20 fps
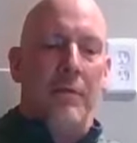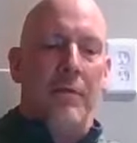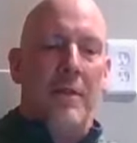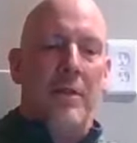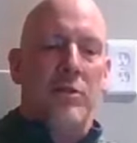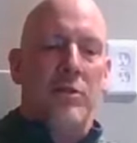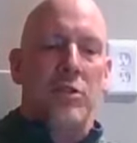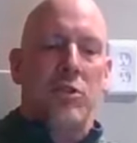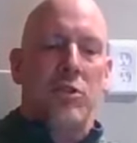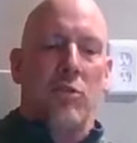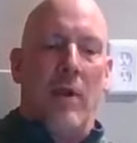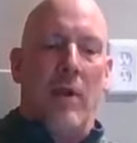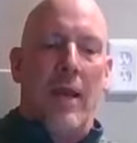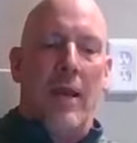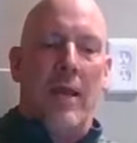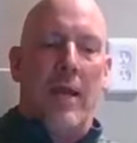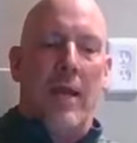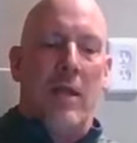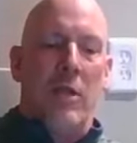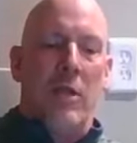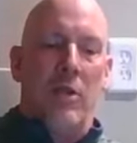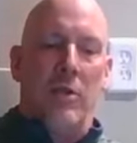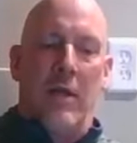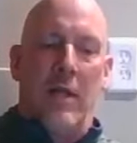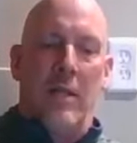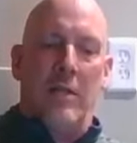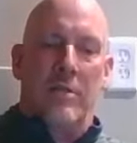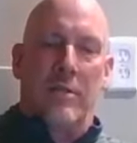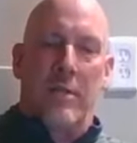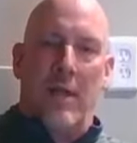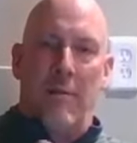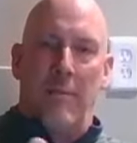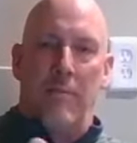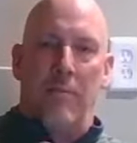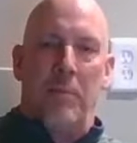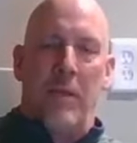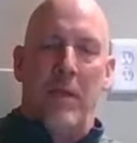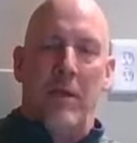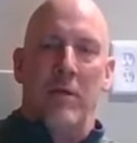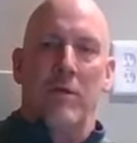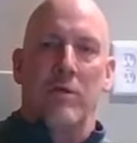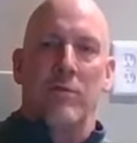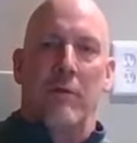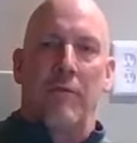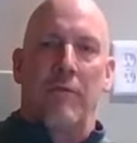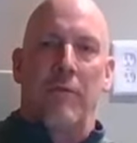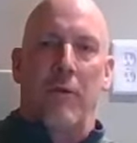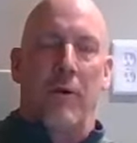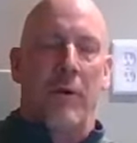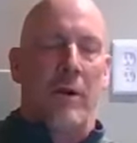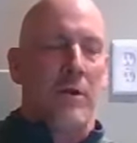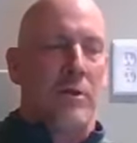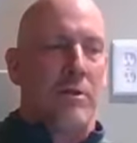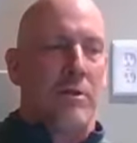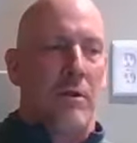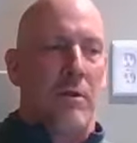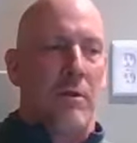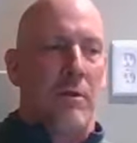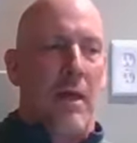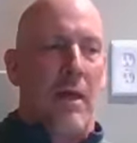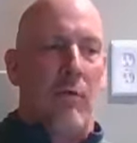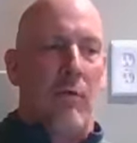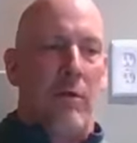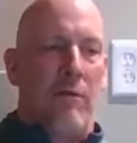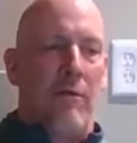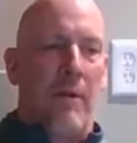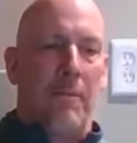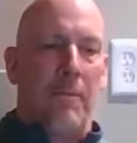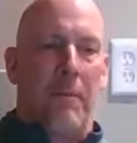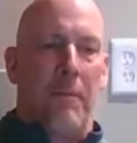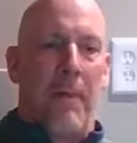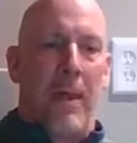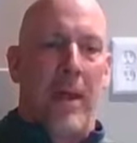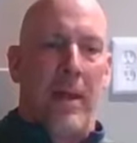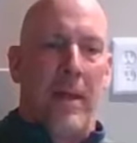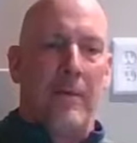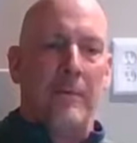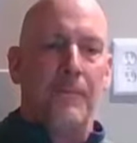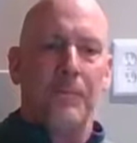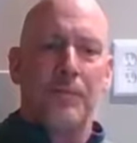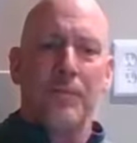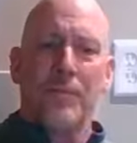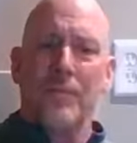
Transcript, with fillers: these training units that Peter's referring to that we've implemented,